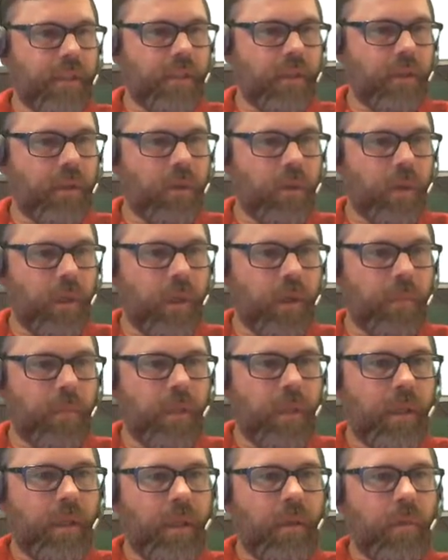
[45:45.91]
So
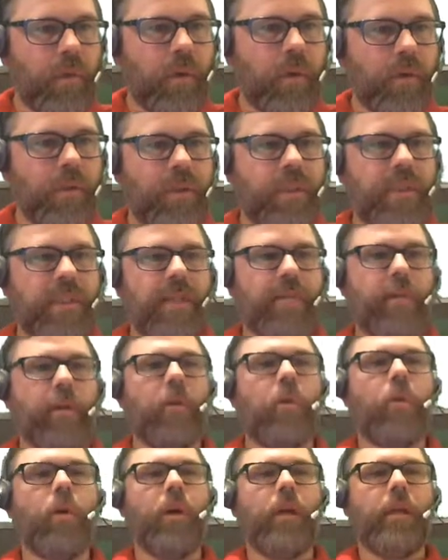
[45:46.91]
we'll go into
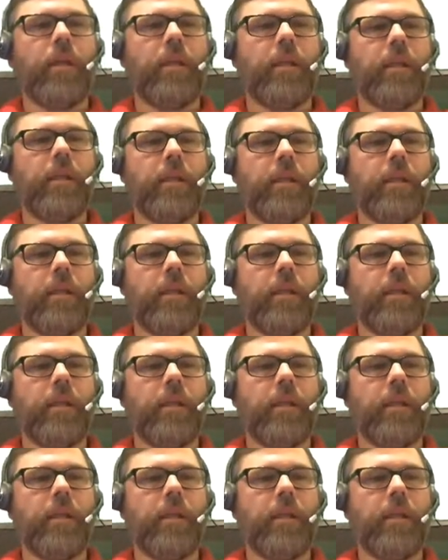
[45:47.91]
Devo 1,